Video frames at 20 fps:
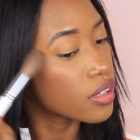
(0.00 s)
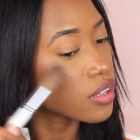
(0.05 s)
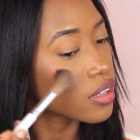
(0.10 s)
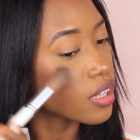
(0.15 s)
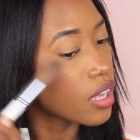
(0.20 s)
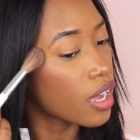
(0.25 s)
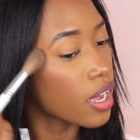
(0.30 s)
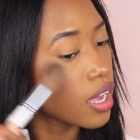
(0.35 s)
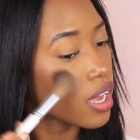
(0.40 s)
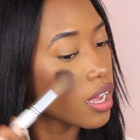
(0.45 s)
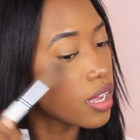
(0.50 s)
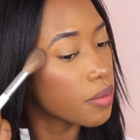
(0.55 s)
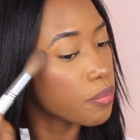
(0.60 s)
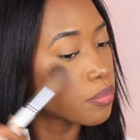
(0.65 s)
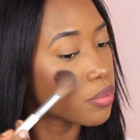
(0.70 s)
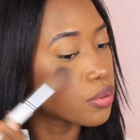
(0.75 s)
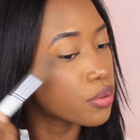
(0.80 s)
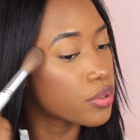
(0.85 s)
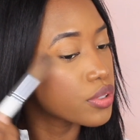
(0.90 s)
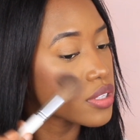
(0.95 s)
the high
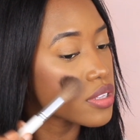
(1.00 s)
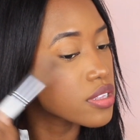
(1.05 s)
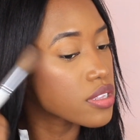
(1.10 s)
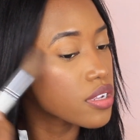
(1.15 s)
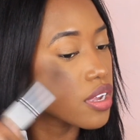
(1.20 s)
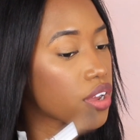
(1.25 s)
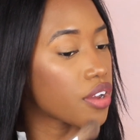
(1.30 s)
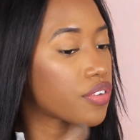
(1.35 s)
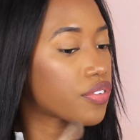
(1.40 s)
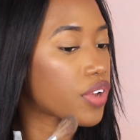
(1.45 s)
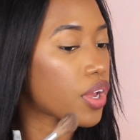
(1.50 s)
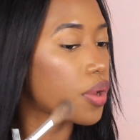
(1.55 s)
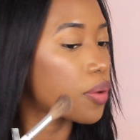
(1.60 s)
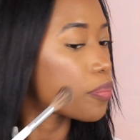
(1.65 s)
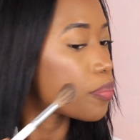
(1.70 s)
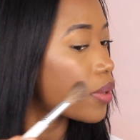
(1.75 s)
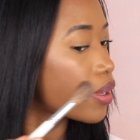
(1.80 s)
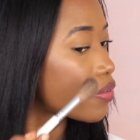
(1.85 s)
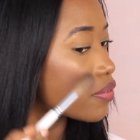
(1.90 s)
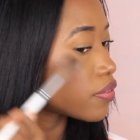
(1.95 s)
points of
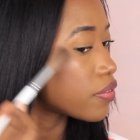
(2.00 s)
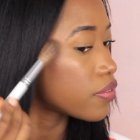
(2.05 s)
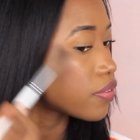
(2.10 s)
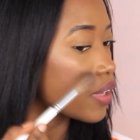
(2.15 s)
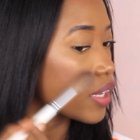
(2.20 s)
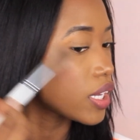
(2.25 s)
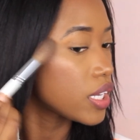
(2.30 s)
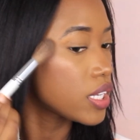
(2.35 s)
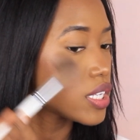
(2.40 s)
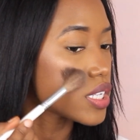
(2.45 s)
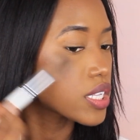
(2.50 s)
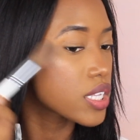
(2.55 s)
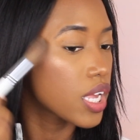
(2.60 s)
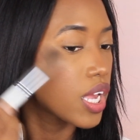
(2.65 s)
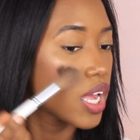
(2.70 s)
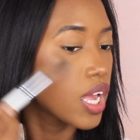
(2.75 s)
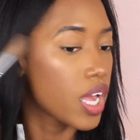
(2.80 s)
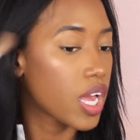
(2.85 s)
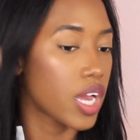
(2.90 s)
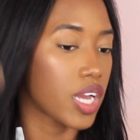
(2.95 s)
my face.
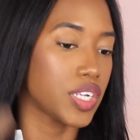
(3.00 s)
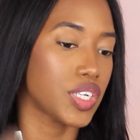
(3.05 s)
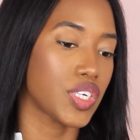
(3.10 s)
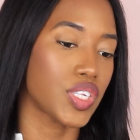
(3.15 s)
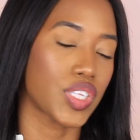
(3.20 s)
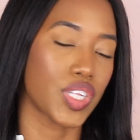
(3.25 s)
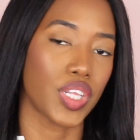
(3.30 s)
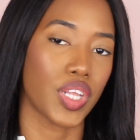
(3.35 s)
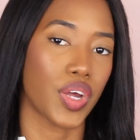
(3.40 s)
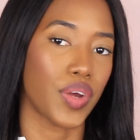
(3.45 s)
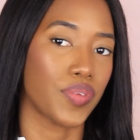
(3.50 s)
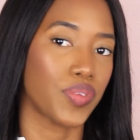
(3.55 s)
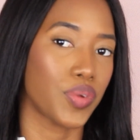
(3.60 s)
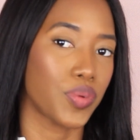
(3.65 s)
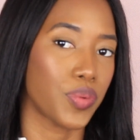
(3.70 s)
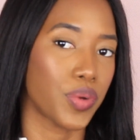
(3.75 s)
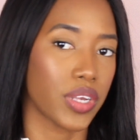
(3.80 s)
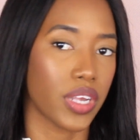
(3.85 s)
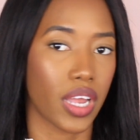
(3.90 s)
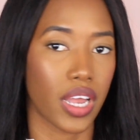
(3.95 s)
I just love the
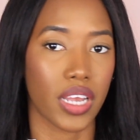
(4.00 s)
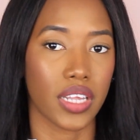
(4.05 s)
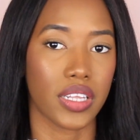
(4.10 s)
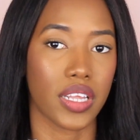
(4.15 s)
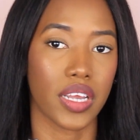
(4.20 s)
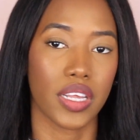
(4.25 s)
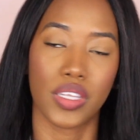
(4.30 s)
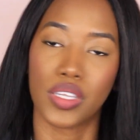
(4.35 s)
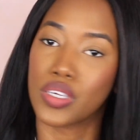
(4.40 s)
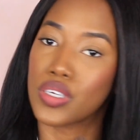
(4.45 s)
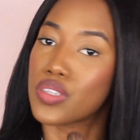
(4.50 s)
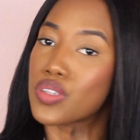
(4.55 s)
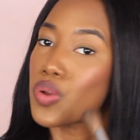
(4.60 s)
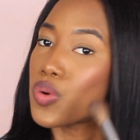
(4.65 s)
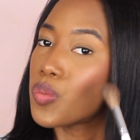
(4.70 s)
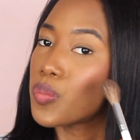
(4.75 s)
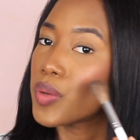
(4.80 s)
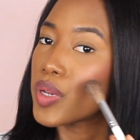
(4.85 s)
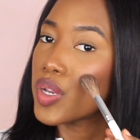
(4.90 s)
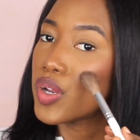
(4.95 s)
way highlight looks.
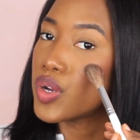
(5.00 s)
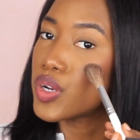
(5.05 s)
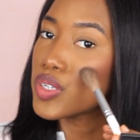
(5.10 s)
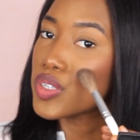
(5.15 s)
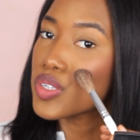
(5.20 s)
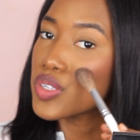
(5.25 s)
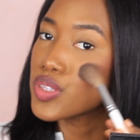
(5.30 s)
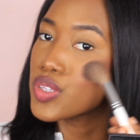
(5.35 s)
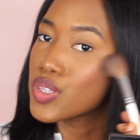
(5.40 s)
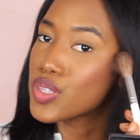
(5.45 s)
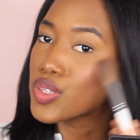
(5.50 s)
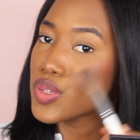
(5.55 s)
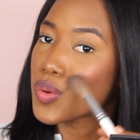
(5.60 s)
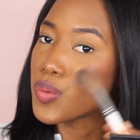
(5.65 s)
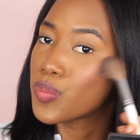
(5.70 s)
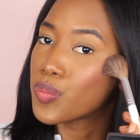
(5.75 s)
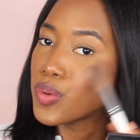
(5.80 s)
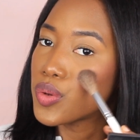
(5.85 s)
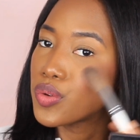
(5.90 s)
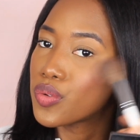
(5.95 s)
Oh my gosh, it's so
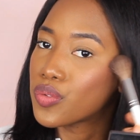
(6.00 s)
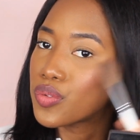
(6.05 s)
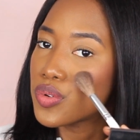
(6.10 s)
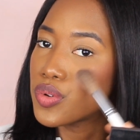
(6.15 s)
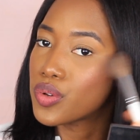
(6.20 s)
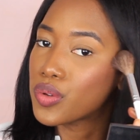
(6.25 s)
beautiful.